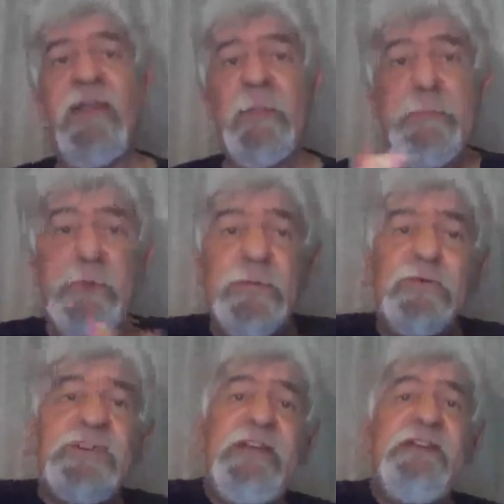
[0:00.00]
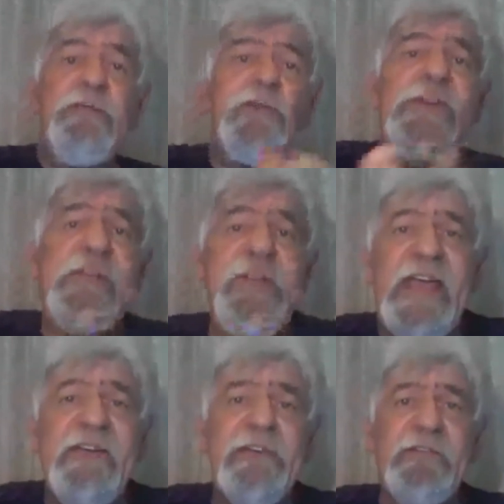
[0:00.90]
the people of Nineveh would never
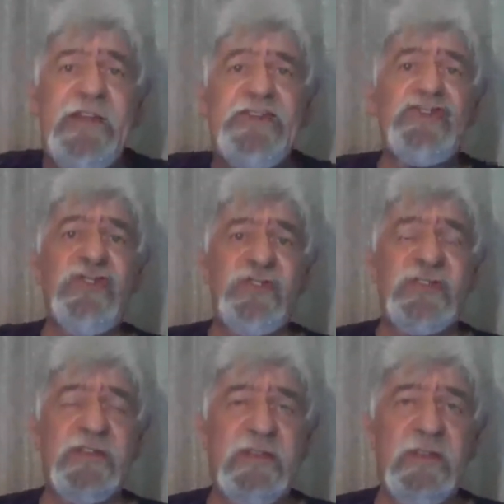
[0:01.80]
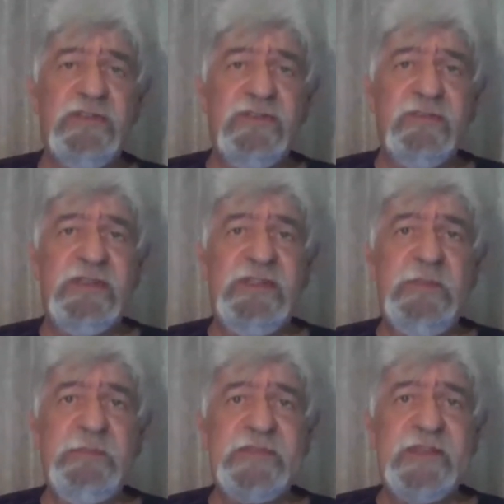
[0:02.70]
ever have had a chance to redeem
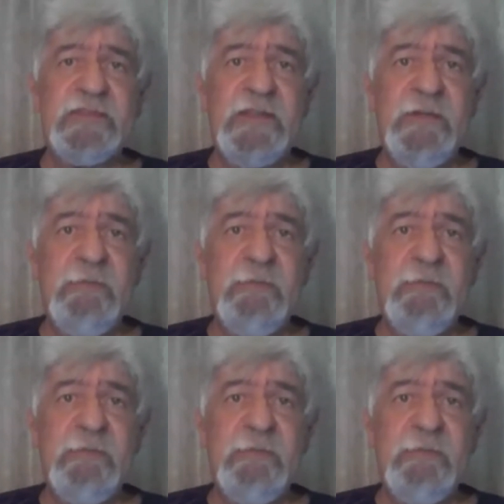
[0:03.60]
themselves.